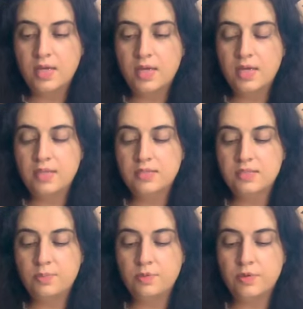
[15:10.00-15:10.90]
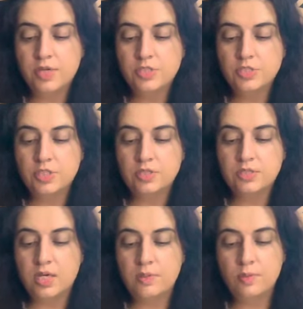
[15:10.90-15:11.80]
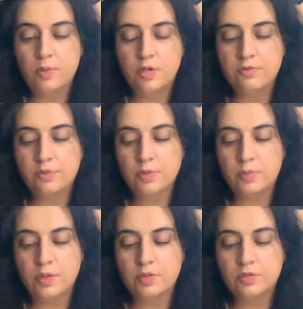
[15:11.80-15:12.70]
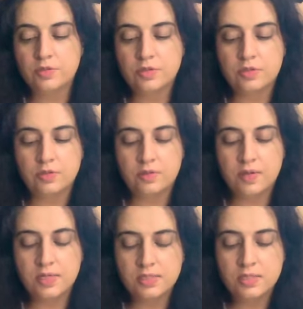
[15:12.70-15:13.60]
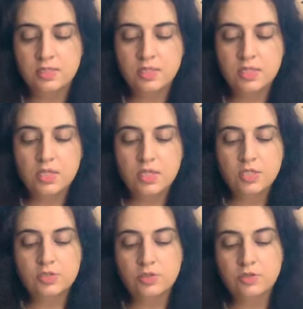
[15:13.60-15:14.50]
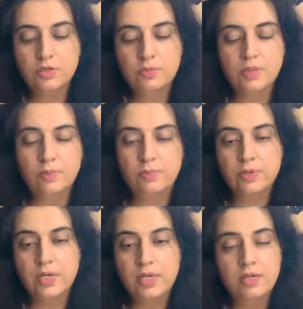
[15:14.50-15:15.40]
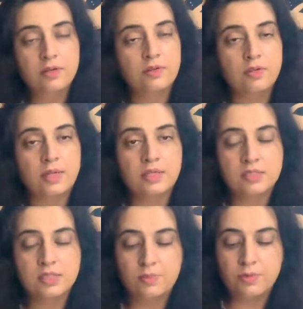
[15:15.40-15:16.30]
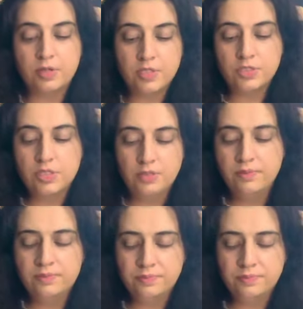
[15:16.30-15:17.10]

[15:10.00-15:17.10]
And separation. Time apart from your partner is on the horizon. So there could be a break here or like a separation.